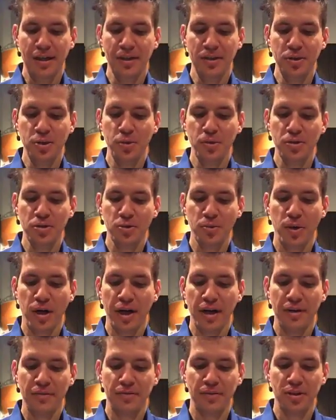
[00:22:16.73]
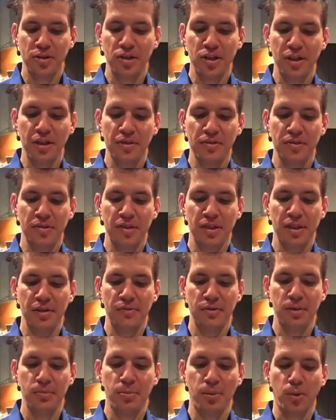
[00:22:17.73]
knew his wife, and she conceived
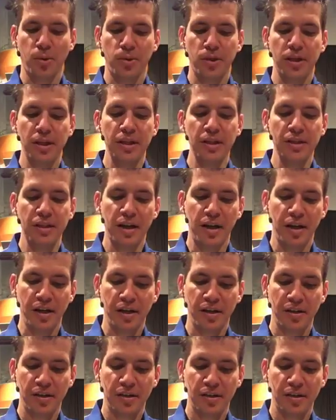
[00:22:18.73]
and bore Enoch.